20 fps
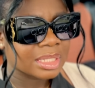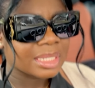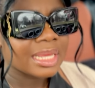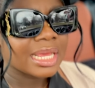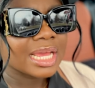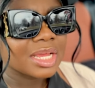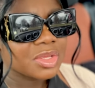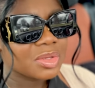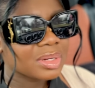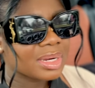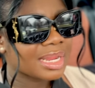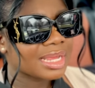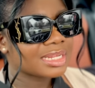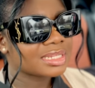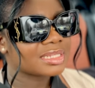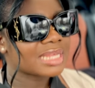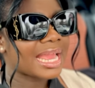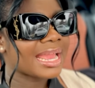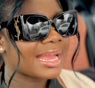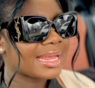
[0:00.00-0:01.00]
Yeah, you
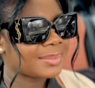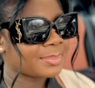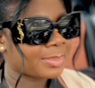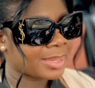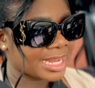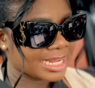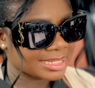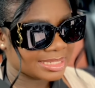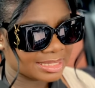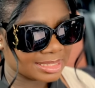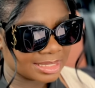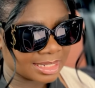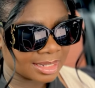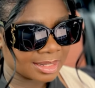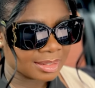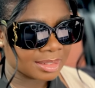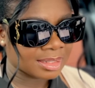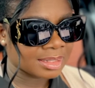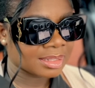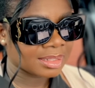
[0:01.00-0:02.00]
liked. I had pasta,
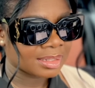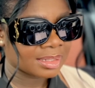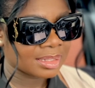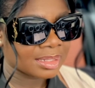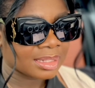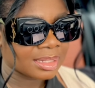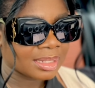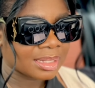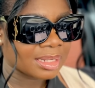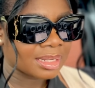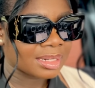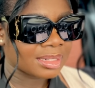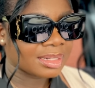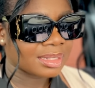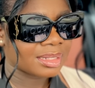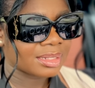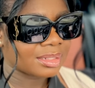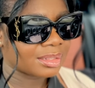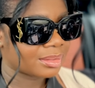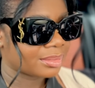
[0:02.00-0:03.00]
and
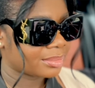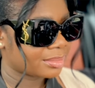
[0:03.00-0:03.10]
then